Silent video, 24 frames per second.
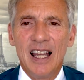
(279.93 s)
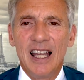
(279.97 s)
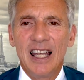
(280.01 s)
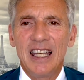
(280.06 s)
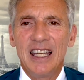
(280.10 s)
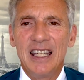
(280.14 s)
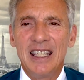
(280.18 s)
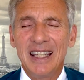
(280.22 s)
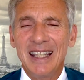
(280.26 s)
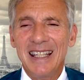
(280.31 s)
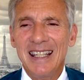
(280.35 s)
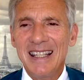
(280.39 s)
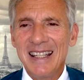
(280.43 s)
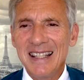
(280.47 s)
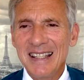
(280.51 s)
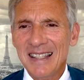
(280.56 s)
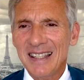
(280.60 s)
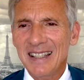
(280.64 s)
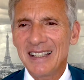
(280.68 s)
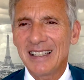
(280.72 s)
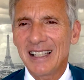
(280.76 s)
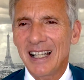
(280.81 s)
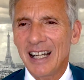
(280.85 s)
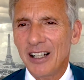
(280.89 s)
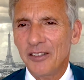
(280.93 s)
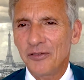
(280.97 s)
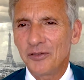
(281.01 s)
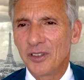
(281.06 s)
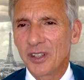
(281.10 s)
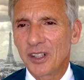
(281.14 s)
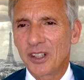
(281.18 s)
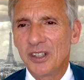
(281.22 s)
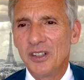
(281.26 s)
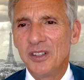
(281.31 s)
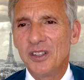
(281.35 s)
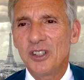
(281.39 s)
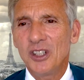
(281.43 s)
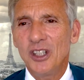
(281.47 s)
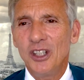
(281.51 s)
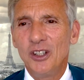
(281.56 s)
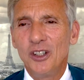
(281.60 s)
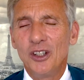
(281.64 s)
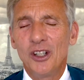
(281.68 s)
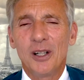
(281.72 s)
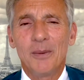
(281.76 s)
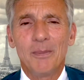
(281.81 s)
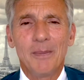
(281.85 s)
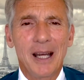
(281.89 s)
It is enough to
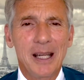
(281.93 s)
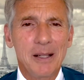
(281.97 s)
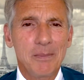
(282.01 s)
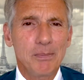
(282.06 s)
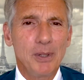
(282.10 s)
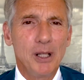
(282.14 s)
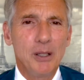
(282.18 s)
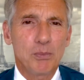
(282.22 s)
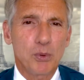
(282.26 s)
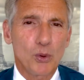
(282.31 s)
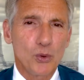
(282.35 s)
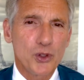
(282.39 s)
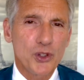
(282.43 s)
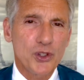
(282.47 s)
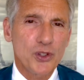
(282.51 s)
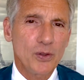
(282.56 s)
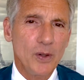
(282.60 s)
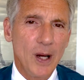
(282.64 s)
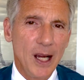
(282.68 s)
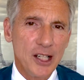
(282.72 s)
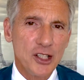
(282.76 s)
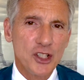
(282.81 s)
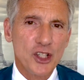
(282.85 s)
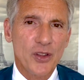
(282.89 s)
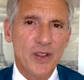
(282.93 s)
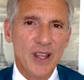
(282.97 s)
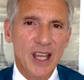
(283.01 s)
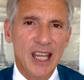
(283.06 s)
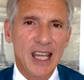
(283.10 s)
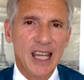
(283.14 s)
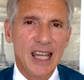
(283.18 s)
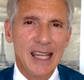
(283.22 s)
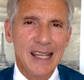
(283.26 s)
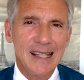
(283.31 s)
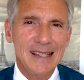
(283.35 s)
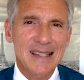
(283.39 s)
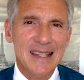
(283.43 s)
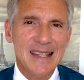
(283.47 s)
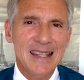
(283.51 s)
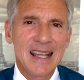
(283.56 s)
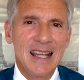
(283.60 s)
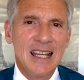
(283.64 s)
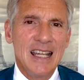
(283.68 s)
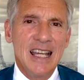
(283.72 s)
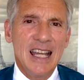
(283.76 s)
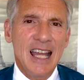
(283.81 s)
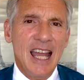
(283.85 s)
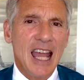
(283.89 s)
continue to make people scratch their heads
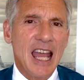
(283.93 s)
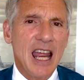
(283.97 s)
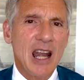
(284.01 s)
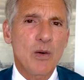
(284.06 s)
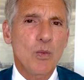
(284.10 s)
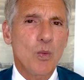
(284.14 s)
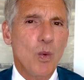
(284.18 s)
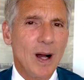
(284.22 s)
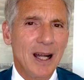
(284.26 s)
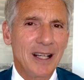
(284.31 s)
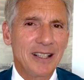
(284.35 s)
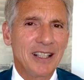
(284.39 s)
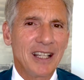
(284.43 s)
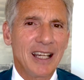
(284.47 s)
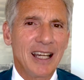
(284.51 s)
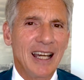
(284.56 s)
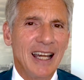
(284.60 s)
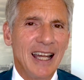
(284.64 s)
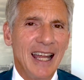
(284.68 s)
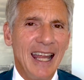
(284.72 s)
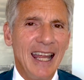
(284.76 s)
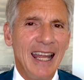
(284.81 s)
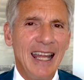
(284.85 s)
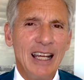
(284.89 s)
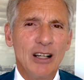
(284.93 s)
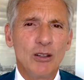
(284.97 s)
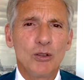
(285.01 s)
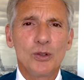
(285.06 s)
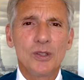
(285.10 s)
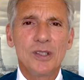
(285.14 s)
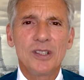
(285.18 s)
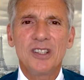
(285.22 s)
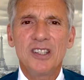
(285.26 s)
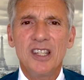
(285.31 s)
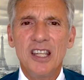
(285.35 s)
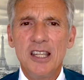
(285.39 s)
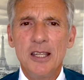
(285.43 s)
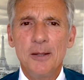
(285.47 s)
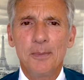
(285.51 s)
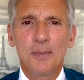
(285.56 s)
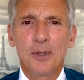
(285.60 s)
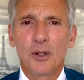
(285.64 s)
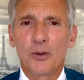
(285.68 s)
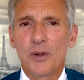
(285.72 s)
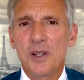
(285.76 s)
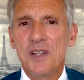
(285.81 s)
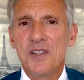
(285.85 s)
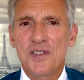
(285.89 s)
and wonder how deep
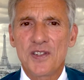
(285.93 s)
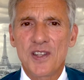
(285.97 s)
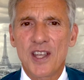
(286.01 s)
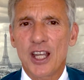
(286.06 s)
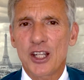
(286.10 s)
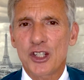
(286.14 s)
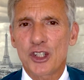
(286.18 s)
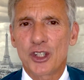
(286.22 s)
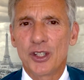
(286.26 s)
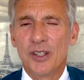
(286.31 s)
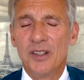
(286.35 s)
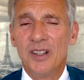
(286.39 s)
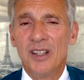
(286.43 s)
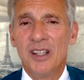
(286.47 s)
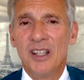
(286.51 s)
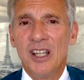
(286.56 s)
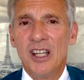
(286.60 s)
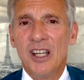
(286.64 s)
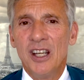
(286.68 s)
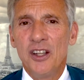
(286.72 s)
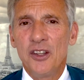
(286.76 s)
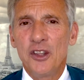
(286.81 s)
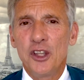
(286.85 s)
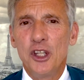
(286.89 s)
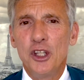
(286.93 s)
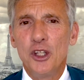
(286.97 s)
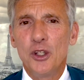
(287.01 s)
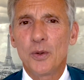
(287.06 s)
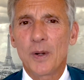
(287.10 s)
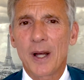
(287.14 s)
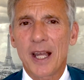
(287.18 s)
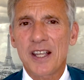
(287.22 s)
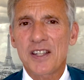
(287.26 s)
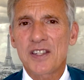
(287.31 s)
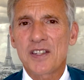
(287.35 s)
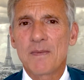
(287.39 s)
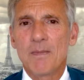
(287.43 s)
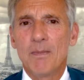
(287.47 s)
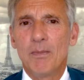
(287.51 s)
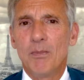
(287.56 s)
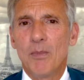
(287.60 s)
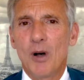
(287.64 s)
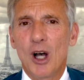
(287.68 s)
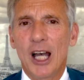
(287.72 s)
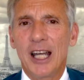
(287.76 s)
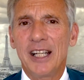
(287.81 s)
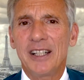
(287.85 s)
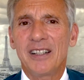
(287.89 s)
a recession the US
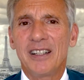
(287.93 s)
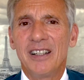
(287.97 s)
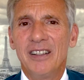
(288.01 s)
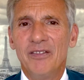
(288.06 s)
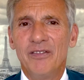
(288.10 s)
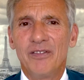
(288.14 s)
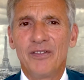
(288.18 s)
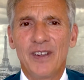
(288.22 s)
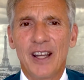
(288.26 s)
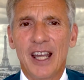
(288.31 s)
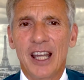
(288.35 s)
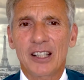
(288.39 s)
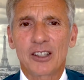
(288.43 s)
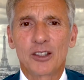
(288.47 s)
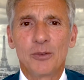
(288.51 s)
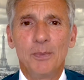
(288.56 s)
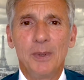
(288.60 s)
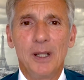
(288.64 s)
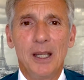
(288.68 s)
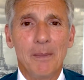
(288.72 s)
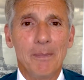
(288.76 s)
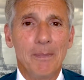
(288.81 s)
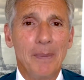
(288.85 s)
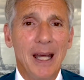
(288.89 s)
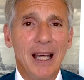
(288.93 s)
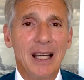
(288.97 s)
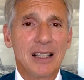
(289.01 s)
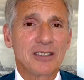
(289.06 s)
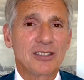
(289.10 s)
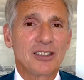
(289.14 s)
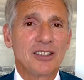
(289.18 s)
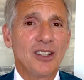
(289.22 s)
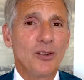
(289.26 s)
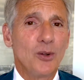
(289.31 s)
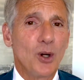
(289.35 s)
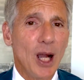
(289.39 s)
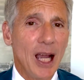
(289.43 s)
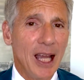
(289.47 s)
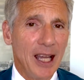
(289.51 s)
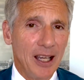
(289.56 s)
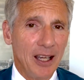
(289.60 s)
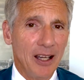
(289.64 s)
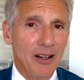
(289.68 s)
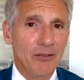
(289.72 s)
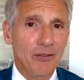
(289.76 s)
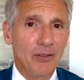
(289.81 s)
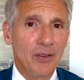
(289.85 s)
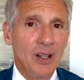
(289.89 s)
might in fact be about to
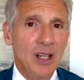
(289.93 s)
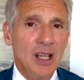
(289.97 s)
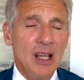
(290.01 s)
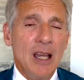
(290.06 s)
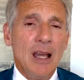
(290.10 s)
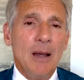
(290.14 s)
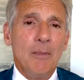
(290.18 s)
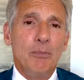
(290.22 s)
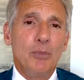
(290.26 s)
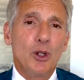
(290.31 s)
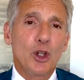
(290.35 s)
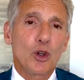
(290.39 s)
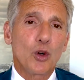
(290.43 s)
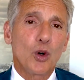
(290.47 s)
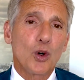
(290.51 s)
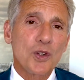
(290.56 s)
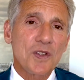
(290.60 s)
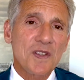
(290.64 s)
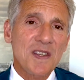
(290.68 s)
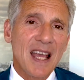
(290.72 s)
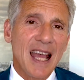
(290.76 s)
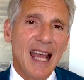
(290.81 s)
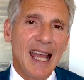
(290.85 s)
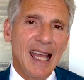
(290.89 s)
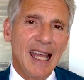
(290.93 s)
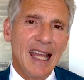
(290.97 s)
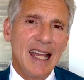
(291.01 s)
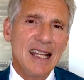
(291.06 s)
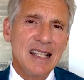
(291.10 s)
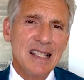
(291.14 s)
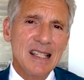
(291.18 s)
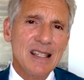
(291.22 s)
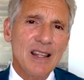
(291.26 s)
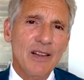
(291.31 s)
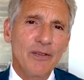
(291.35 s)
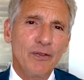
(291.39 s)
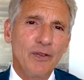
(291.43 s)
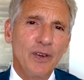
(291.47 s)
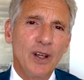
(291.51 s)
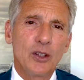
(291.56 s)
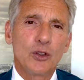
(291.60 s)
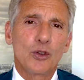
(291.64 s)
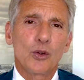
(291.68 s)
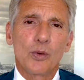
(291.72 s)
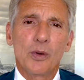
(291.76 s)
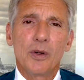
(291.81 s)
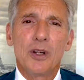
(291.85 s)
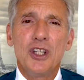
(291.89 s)
have, because as the
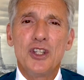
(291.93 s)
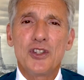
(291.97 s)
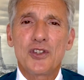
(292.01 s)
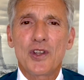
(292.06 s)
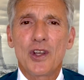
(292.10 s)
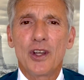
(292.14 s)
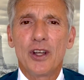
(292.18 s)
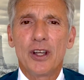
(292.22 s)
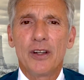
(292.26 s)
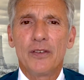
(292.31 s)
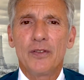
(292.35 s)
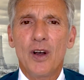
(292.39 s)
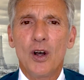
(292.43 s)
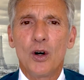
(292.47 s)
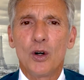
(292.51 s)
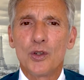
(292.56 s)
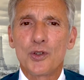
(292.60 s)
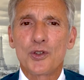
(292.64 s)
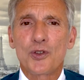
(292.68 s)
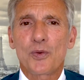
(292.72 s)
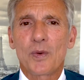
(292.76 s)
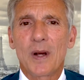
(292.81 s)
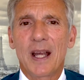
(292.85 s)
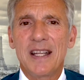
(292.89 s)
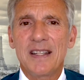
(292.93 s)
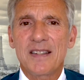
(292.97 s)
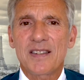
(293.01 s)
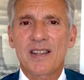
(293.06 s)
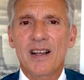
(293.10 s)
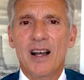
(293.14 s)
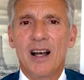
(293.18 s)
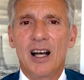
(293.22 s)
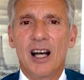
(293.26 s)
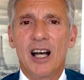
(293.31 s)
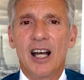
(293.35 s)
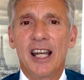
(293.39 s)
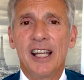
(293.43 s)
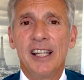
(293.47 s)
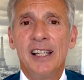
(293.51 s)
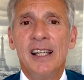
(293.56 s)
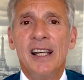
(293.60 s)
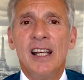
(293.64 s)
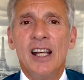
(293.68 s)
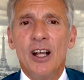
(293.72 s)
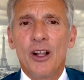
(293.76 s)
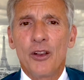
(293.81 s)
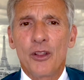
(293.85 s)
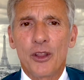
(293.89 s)
Federal Reserve holds rates high,
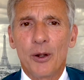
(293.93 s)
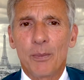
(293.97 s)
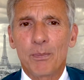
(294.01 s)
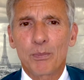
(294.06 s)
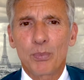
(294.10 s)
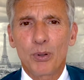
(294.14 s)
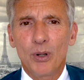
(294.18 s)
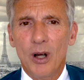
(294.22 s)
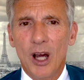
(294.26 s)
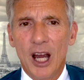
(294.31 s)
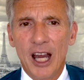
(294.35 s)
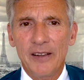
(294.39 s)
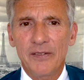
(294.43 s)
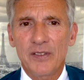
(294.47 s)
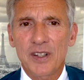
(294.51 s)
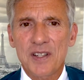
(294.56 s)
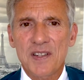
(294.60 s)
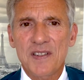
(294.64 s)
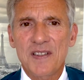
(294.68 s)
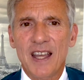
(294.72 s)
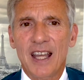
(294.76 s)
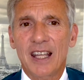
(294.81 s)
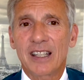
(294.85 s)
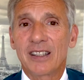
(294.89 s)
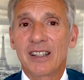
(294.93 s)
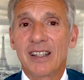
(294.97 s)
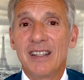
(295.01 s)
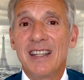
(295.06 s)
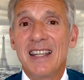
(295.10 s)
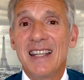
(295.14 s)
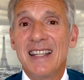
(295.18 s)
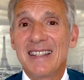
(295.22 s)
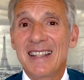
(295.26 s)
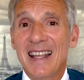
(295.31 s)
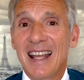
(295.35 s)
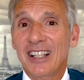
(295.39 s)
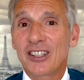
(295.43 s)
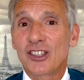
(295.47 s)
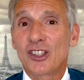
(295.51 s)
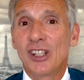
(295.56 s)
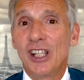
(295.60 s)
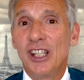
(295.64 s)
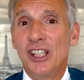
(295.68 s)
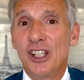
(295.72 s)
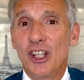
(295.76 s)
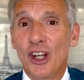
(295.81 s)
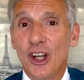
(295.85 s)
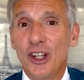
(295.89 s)
the private sector is
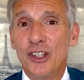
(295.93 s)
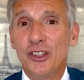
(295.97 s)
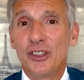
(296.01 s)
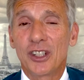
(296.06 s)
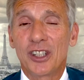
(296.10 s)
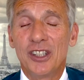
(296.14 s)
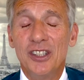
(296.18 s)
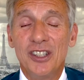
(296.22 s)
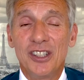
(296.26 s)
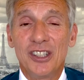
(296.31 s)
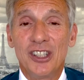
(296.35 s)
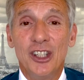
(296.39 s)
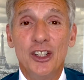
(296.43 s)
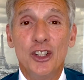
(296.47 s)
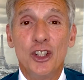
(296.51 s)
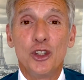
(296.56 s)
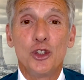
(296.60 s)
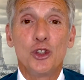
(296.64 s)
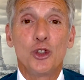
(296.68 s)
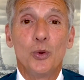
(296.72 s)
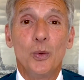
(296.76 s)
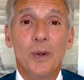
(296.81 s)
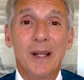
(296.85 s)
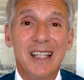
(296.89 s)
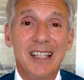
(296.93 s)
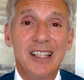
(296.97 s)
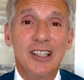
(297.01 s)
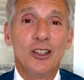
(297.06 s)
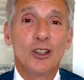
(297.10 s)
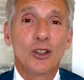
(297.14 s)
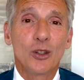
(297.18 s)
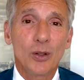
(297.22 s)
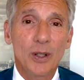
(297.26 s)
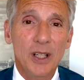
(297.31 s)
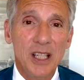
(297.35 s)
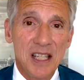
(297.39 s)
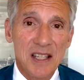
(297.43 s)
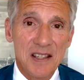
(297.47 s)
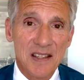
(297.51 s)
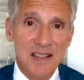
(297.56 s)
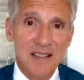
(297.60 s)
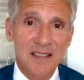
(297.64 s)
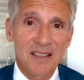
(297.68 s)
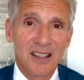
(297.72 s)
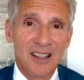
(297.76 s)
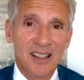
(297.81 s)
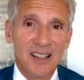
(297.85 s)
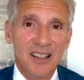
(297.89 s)
actually going to continue to
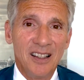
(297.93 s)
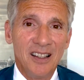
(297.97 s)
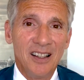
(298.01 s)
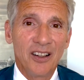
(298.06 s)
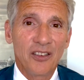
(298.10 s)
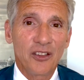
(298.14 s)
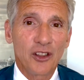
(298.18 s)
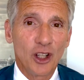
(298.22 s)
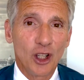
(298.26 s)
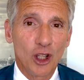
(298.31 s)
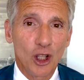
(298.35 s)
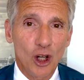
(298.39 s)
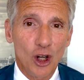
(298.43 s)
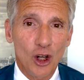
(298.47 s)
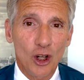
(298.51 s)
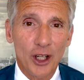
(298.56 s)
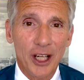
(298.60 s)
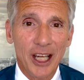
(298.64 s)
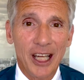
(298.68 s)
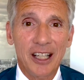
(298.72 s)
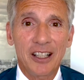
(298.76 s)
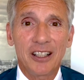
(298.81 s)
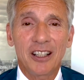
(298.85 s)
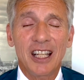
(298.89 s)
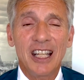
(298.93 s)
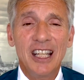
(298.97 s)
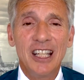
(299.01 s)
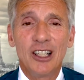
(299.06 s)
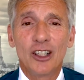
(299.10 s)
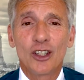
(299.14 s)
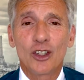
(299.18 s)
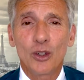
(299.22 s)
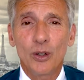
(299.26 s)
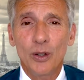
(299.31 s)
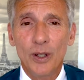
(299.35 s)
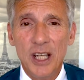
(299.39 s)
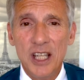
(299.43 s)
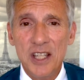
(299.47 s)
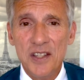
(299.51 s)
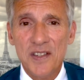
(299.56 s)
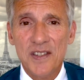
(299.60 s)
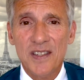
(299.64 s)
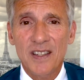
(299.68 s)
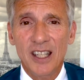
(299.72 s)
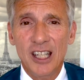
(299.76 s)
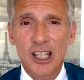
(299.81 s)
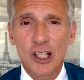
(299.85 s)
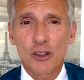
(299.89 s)
increase the long end,
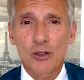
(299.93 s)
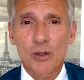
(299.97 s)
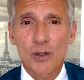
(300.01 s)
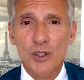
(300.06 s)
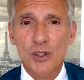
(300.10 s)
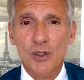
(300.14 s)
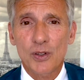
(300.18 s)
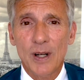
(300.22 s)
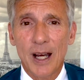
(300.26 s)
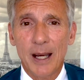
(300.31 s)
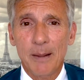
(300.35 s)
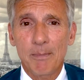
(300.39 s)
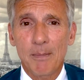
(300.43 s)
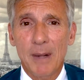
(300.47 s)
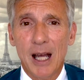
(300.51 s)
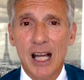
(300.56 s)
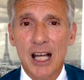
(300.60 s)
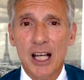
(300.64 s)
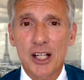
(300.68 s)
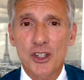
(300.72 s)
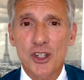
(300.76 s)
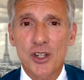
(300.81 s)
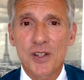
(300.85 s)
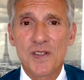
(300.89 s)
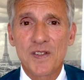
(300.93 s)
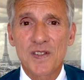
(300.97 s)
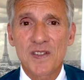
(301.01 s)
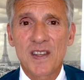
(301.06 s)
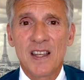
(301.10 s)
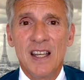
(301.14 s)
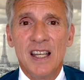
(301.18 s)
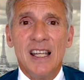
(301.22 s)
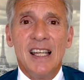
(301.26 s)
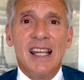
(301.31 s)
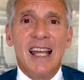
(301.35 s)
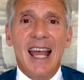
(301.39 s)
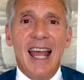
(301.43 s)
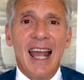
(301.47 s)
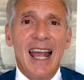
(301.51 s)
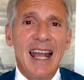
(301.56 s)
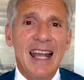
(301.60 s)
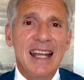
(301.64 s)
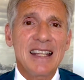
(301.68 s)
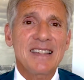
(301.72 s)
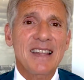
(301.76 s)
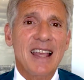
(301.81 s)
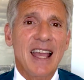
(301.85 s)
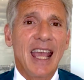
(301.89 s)
increase interest rate margins
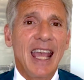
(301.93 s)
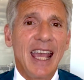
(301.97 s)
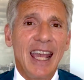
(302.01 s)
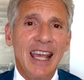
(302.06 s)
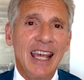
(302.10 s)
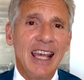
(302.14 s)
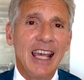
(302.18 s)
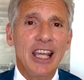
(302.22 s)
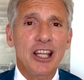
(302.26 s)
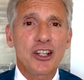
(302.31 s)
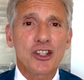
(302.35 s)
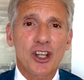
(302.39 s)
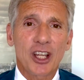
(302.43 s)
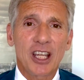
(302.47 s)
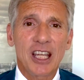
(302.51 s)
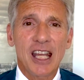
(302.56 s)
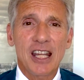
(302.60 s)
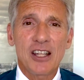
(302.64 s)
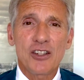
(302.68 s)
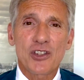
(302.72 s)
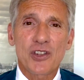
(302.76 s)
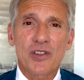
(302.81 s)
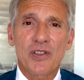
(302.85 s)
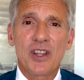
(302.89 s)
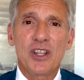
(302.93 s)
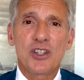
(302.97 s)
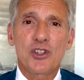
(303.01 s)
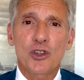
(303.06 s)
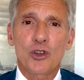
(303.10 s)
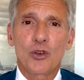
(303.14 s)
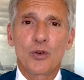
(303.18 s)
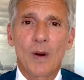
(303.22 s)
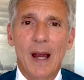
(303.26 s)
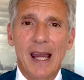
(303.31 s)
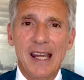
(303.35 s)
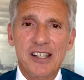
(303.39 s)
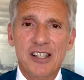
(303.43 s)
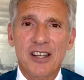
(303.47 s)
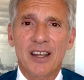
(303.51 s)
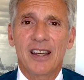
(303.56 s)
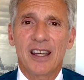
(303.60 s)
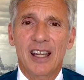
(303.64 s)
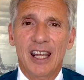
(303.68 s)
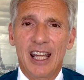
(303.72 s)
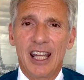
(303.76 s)
as a hedge against this greater